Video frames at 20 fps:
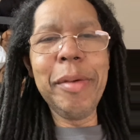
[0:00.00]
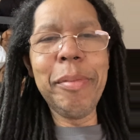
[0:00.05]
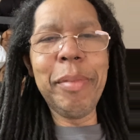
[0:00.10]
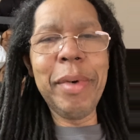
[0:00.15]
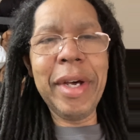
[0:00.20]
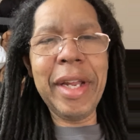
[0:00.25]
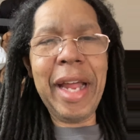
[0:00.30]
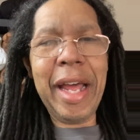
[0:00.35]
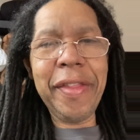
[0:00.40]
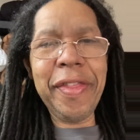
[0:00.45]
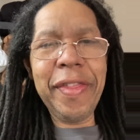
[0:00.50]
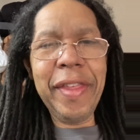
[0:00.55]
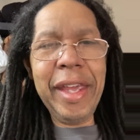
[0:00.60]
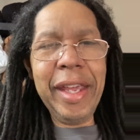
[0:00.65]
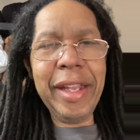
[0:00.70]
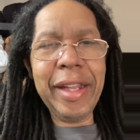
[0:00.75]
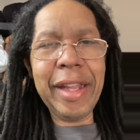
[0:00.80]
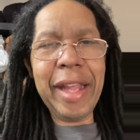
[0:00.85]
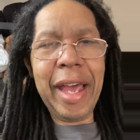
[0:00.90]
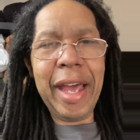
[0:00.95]
But I
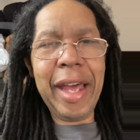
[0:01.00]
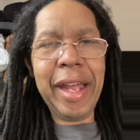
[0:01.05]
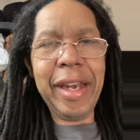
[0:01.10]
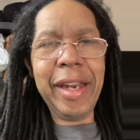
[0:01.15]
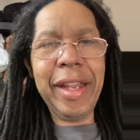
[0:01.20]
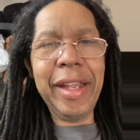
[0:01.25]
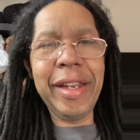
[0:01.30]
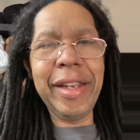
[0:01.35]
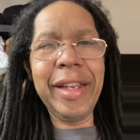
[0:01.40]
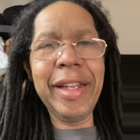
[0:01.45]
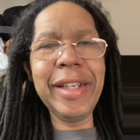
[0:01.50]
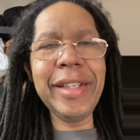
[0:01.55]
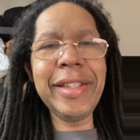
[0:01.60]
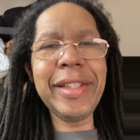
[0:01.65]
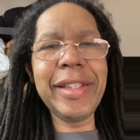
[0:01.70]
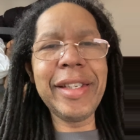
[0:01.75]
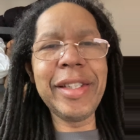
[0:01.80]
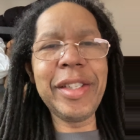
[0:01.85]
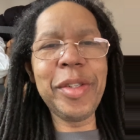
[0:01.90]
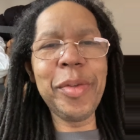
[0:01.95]
think that in
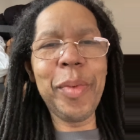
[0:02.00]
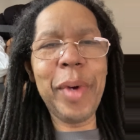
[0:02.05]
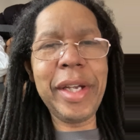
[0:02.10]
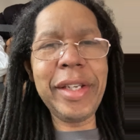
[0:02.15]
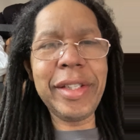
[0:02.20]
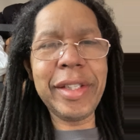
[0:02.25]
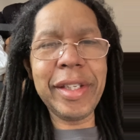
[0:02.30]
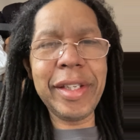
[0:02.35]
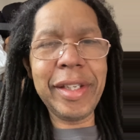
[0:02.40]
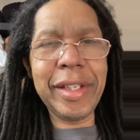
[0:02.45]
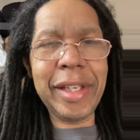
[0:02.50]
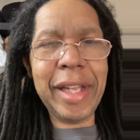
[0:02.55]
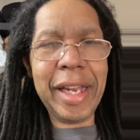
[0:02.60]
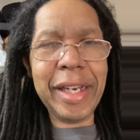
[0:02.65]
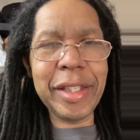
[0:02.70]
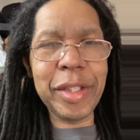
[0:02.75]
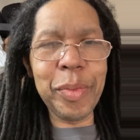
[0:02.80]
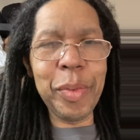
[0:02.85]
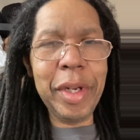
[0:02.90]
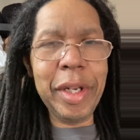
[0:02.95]
this situation, that
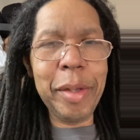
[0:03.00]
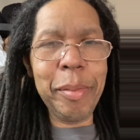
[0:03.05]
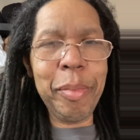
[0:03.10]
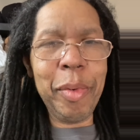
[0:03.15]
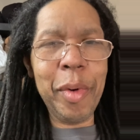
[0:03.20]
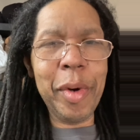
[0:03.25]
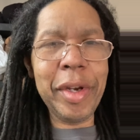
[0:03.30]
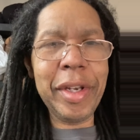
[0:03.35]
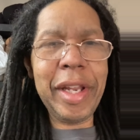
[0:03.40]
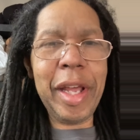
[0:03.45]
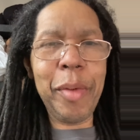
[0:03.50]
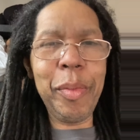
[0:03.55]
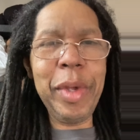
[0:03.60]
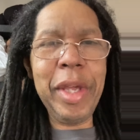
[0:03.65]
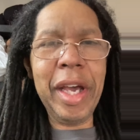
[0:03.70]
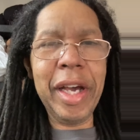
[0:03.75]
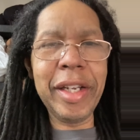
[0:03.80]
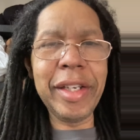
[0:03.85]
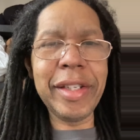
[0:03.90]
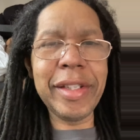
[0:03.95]
is really important that
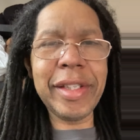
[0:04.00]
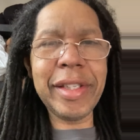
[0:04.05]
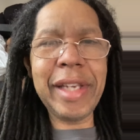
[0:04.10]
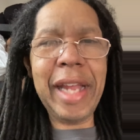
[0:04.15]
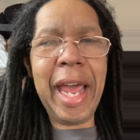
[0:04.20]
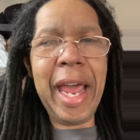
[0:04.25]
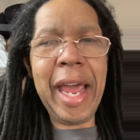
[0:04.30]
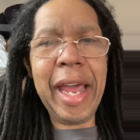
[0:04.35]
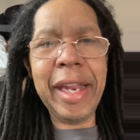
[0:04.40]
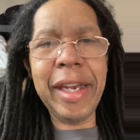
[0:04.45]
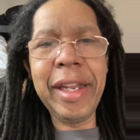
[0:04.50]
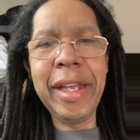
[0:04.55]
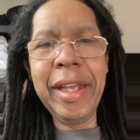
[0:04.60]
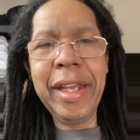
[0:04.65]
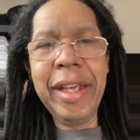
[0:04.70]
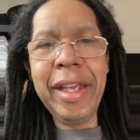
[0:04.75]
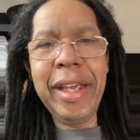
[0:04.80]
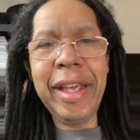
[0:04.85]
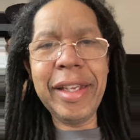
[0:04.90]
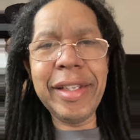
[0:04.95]
we understand
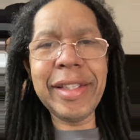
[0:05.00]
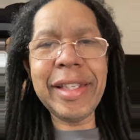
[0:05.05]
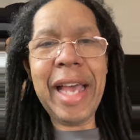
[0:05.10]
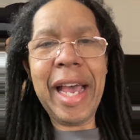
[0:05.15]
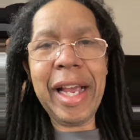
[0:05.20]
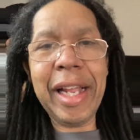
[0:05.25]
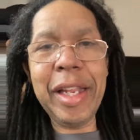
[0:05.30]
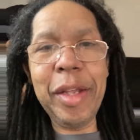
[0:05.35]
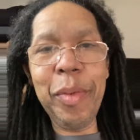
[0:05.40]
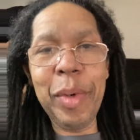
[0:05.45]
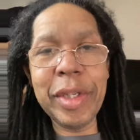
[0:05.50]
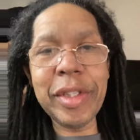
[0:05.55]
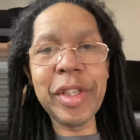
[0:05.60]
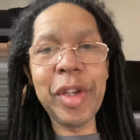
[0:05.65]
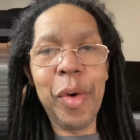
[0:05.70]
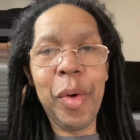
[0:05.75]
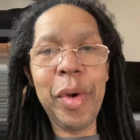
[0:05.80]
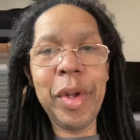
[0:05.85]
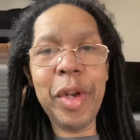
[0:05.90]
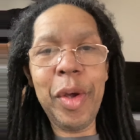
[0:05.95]
exactly what's
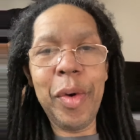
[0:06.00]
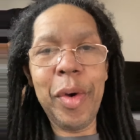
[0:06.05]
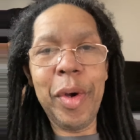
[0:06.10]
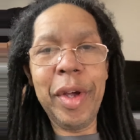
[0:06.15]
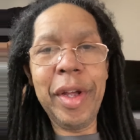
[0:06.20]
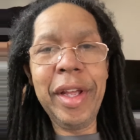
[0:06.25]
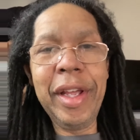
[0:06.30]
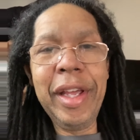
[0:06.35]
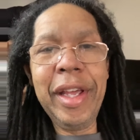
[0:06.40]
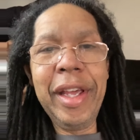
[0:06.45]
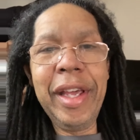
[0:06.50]
going on.